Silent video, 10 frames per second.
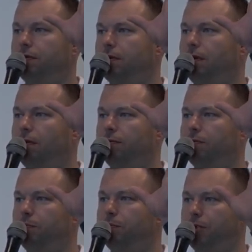uh, of
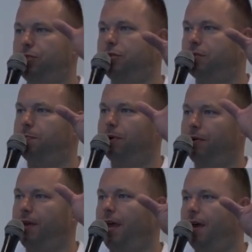pitchers per
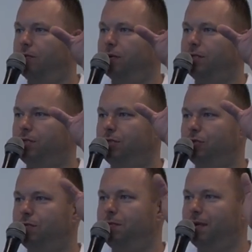year, which
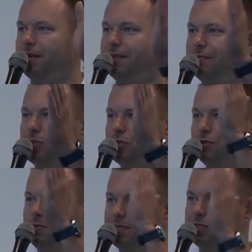should be which
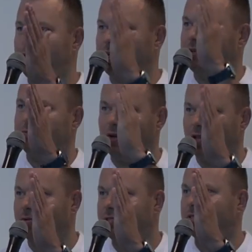should be strictly
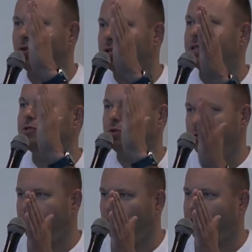followed in order to
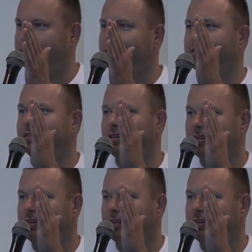avoid uh,